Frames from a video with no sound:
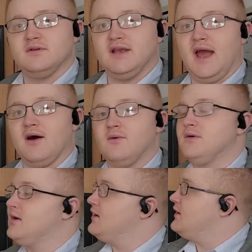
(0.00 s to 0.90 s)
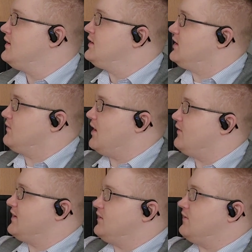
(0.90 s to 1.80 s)
now you
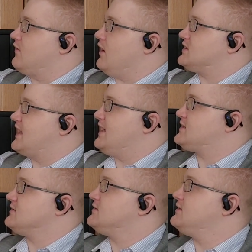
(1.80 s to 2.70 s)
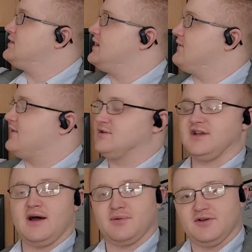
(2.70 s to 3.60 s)
know that you can cross cancel if there's
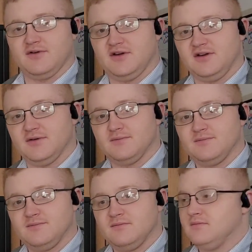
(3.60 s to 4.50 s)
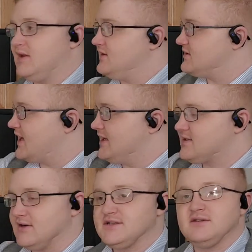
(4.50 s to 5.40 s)
an opportunity to. In this
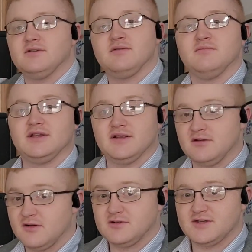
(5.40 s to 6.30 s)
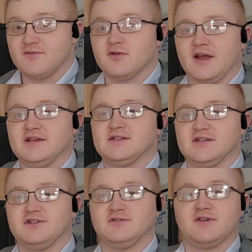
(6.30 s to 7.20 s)
case there isn't, but there are several
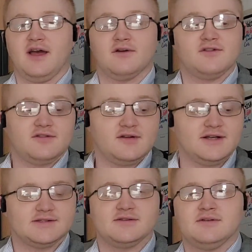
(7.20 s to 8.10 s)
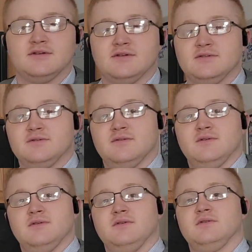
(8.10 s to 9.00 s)
cases that you'll encounter that there is.
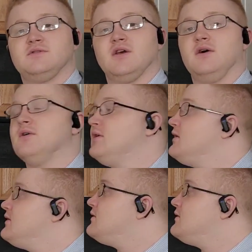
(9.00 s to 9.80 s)
So